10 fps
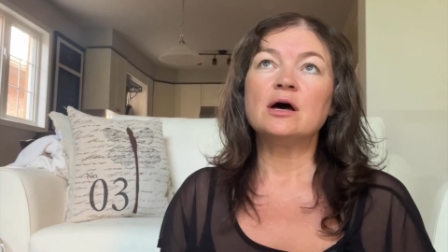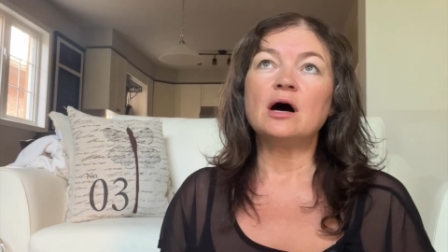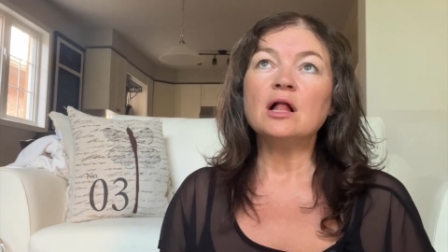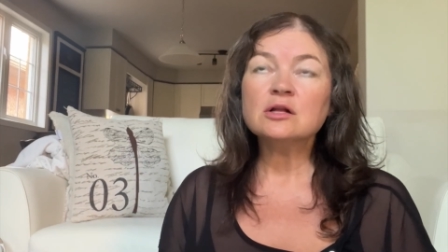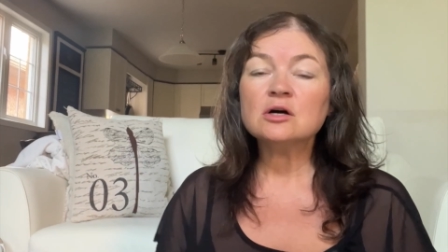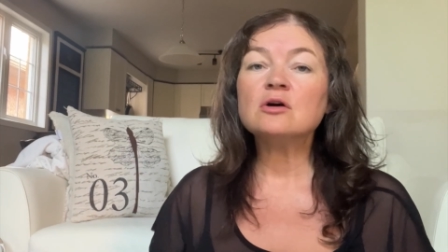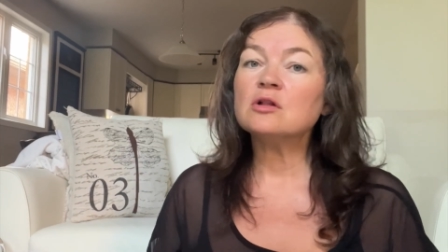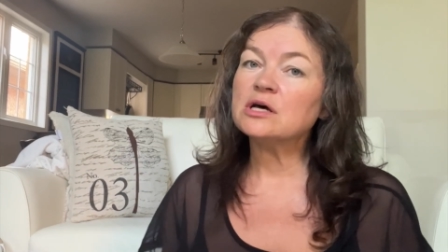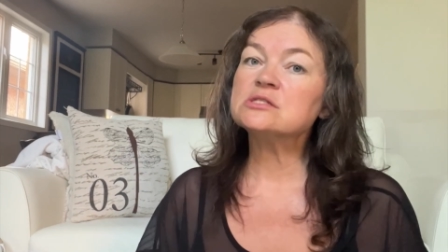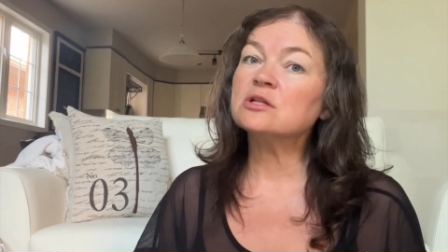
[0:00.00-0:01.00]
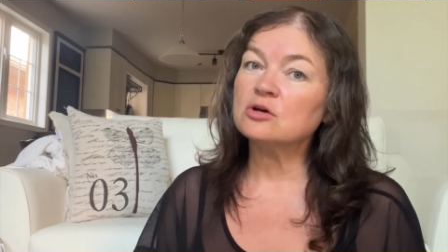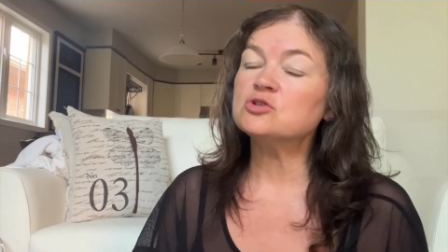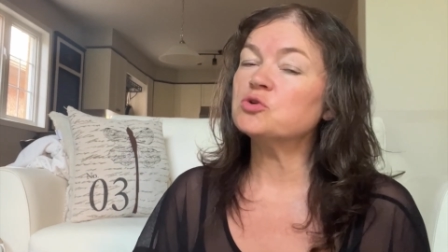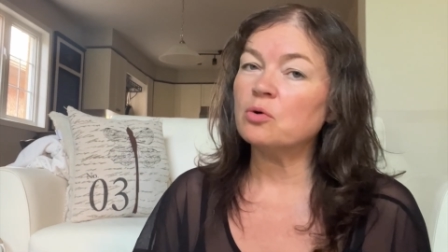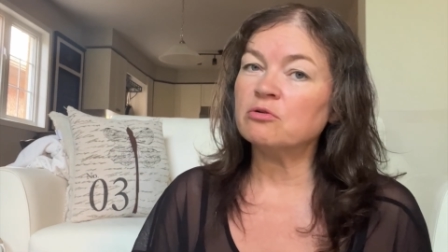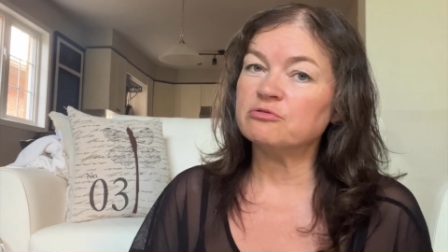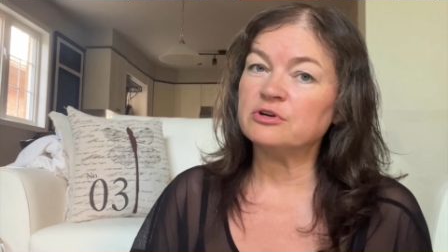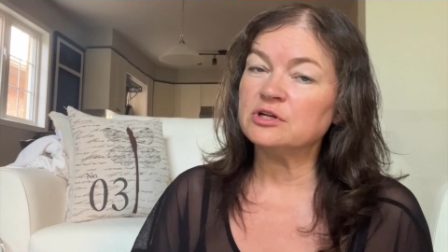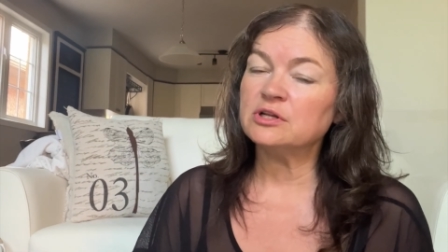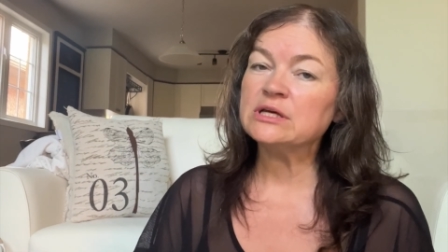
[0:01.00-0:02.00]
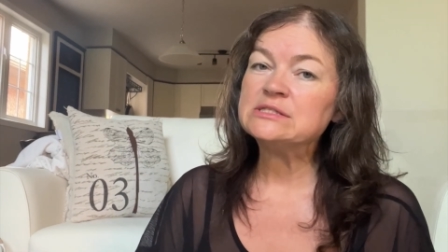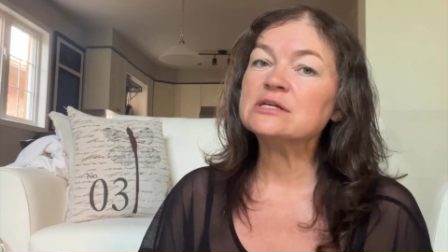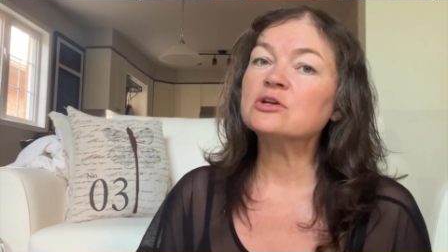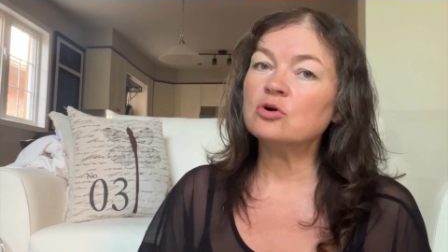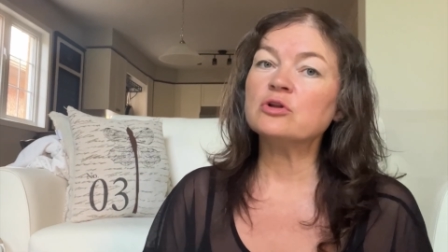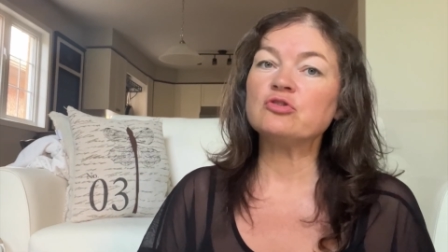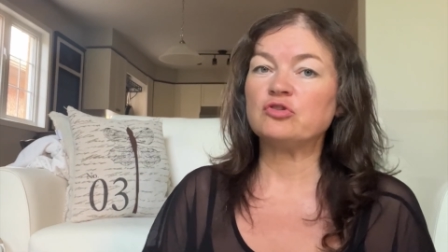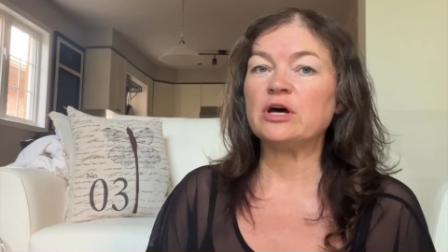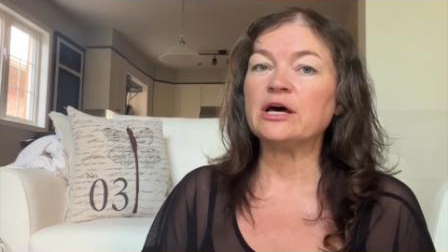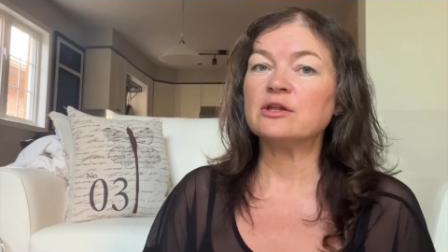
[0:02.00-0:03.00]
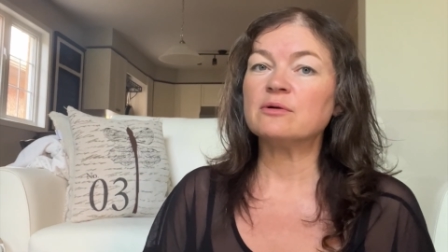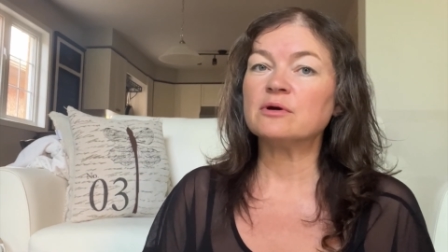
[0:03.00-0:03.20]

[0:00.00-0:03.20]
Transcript: Alcohol has a lot to offer. Let's acknowledge that.